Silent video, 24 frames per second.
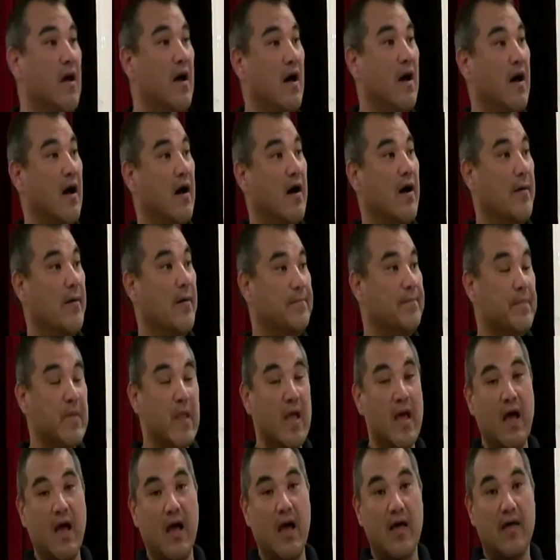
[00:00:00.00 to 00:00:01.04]
Um,
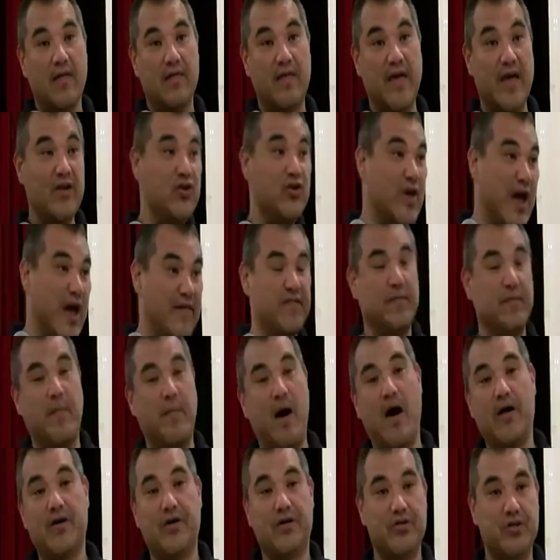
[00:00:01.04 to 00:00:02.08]
then you have to
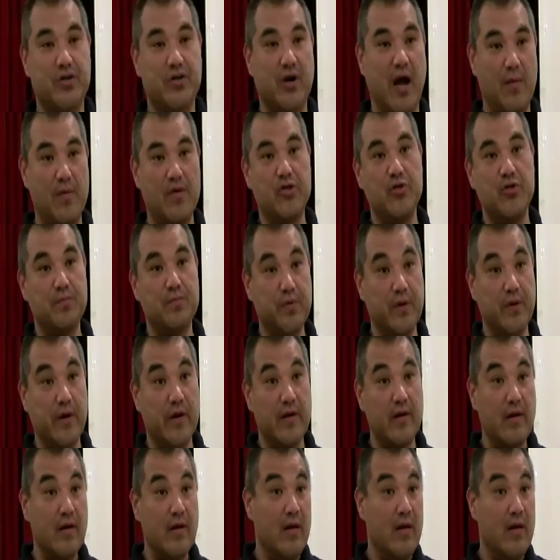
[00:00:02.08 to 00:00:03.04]
monitor how much you put.